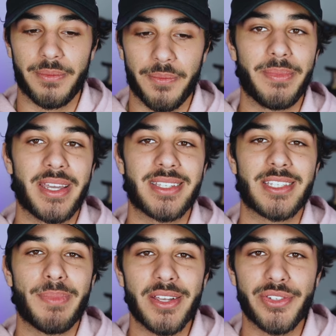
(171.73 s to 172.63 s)
Because
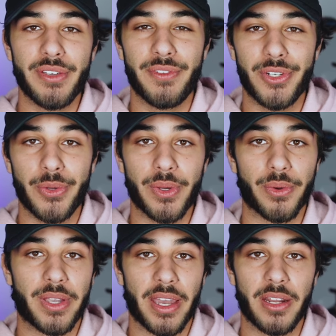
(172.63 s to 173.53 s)
especially if you're doing
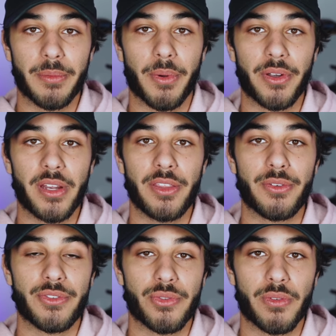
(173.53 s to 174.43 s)
organic marketing through
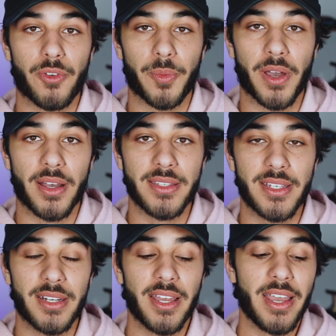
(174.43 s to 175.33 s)
short form
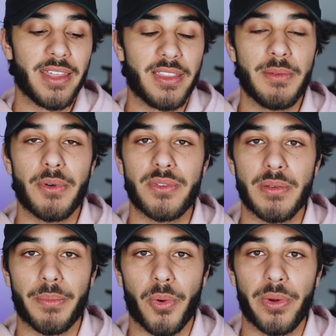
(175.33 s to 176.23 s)
content, the most
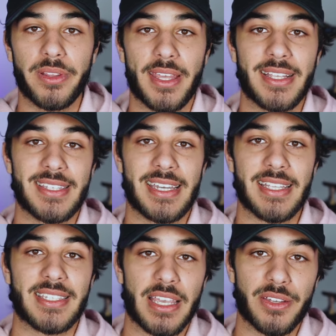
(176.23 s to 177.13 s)
important thing to get
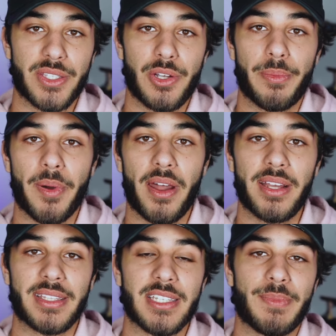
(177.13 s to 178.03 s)
sales through your
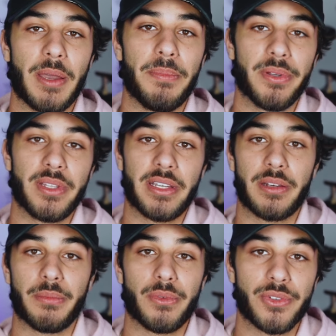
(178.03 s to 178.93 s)
product is by building an
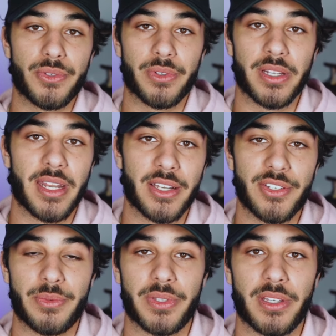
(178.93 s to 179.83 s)
emotional
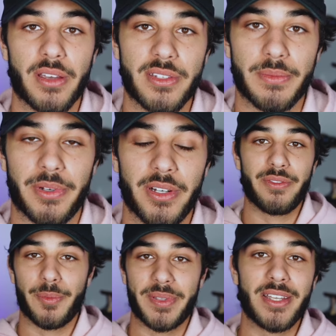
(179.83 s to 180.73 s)
connection with the customer. If
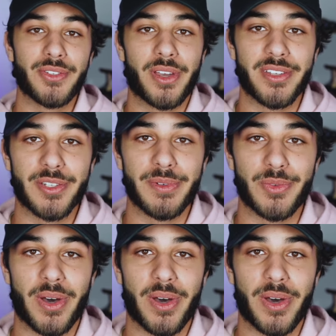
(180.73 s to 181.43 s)
a potential customer is